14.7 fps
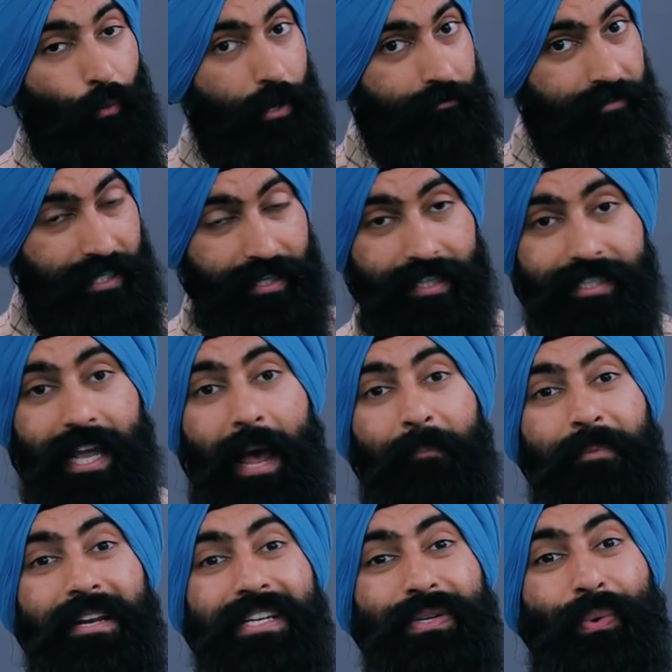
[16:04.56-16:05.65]
We've seen this
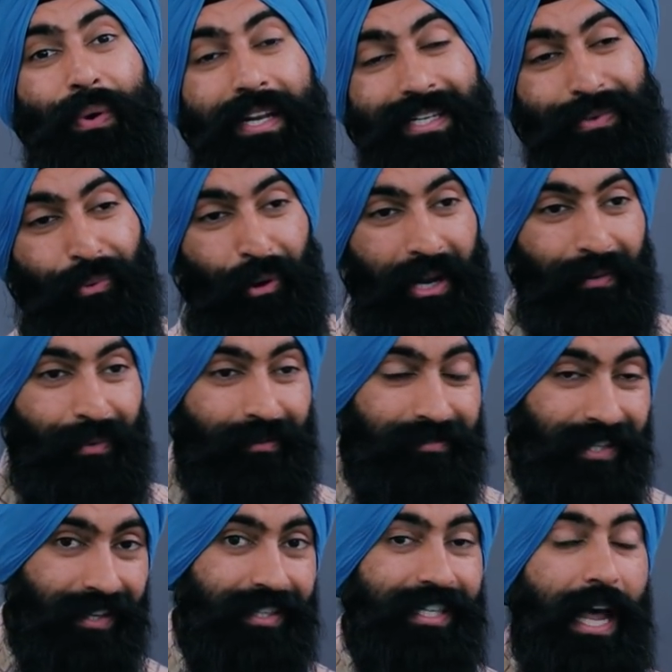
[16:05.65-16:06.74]
happen in twenty twenty. We've
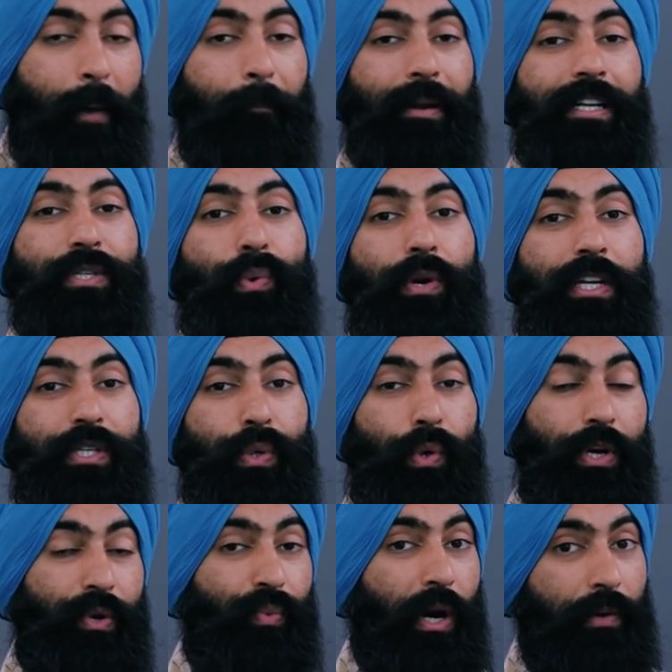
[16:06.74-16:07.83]
seen this happen in twenty
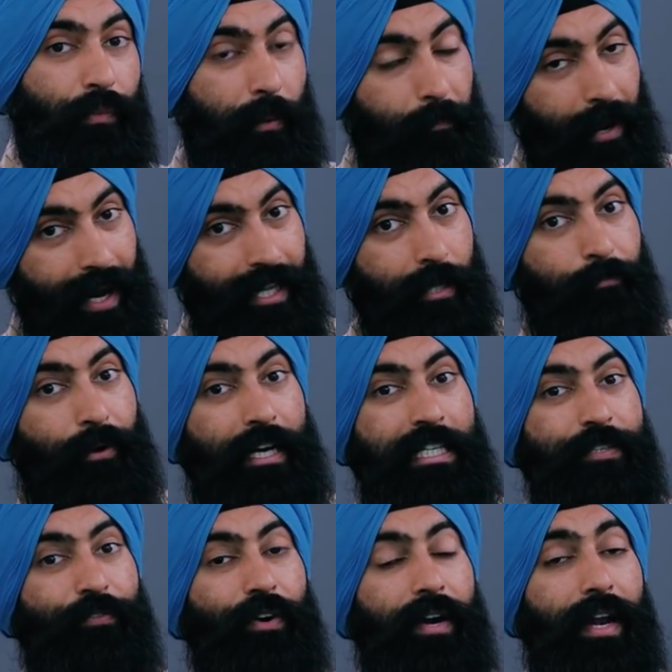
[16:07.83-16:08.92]
twenty-one. We're paying the
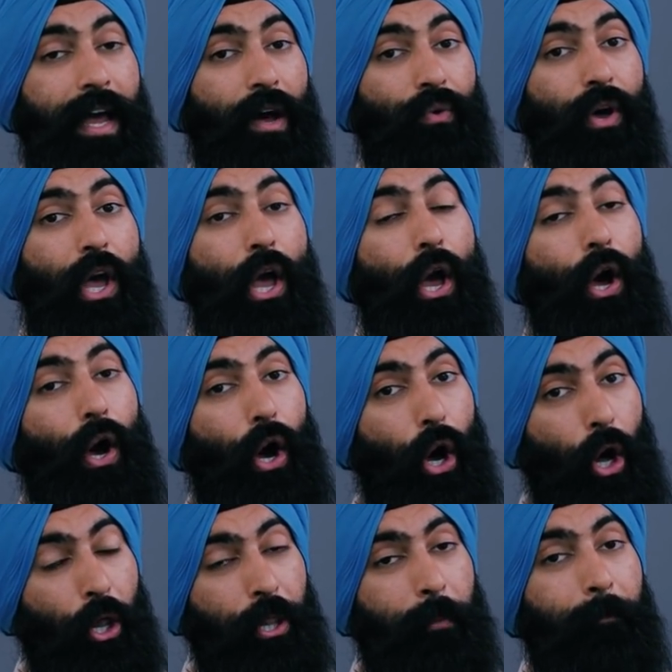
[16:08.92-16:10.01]
price for it now.
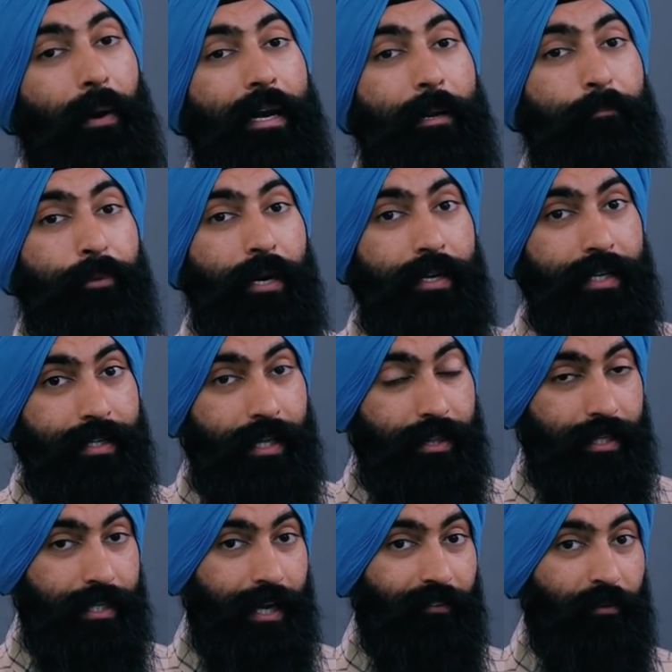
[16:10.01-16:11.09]
All the money printing that
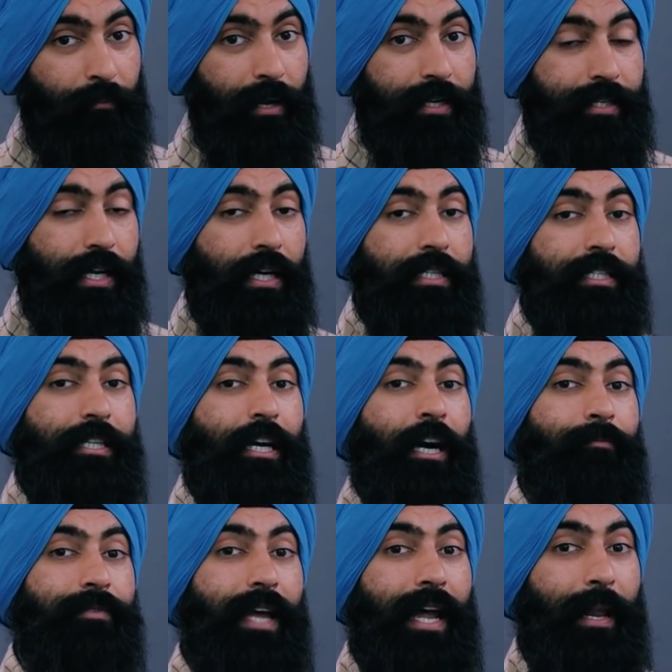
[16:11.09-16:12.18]
the government does
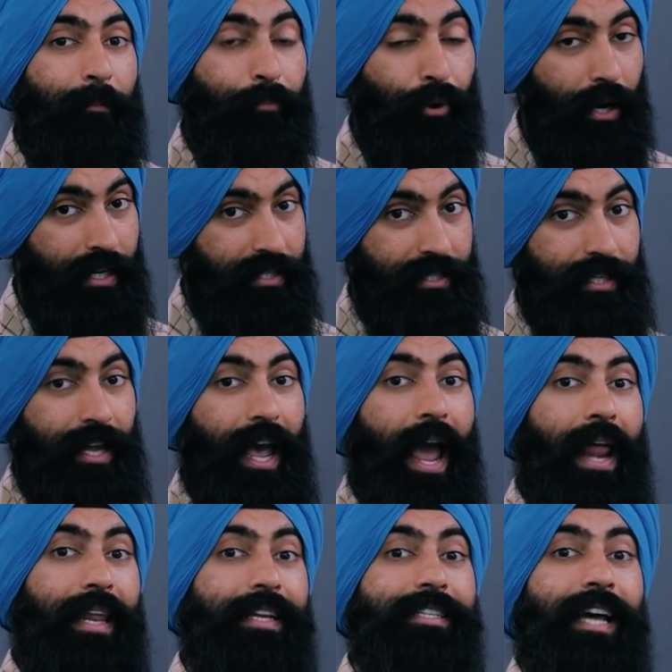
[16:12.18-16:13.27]
comes at a price.
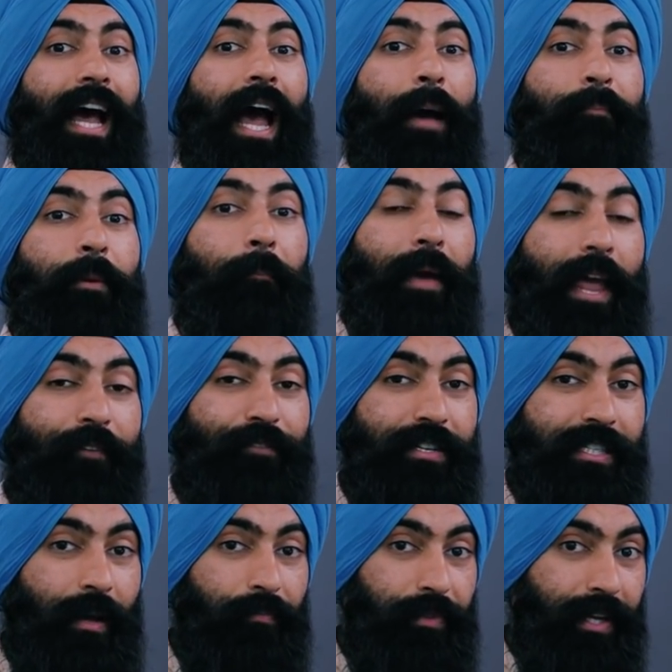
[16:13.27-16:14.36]
Anytime you pay for
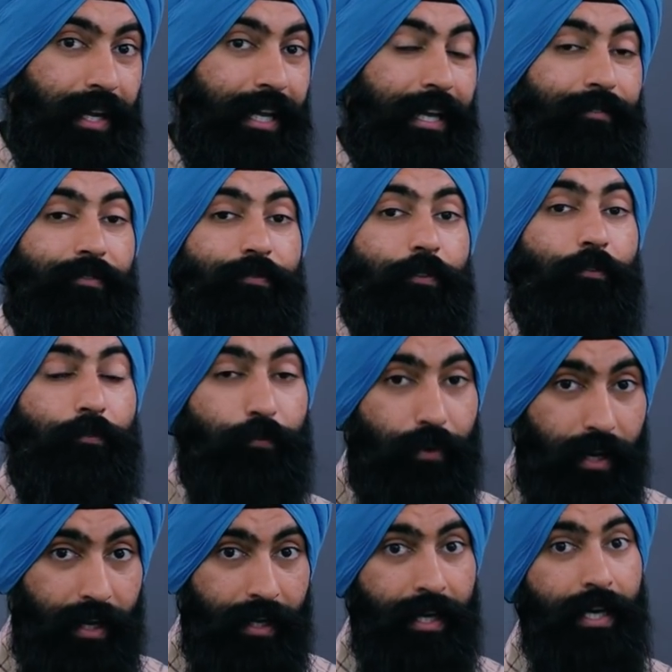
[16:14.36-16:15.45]
something and give it for
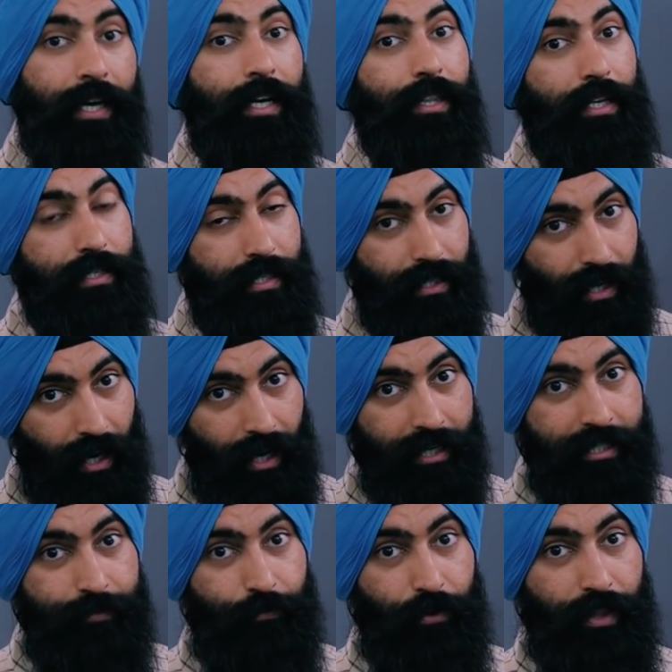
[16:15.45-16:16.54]
free, there's a
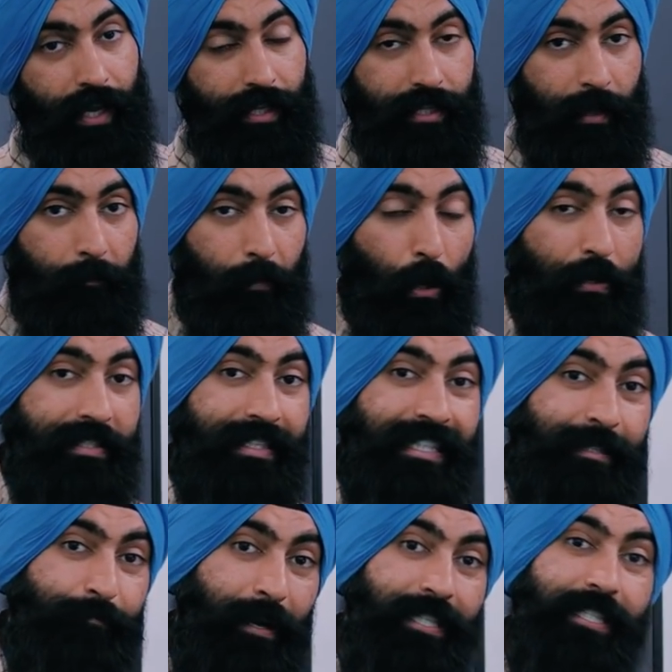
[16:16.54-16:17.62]
cost for that. The most
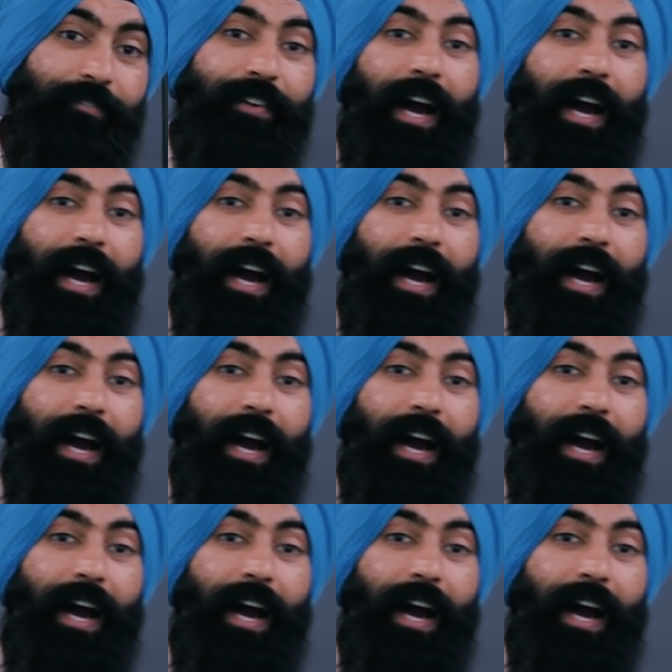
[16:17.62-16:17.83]
expensive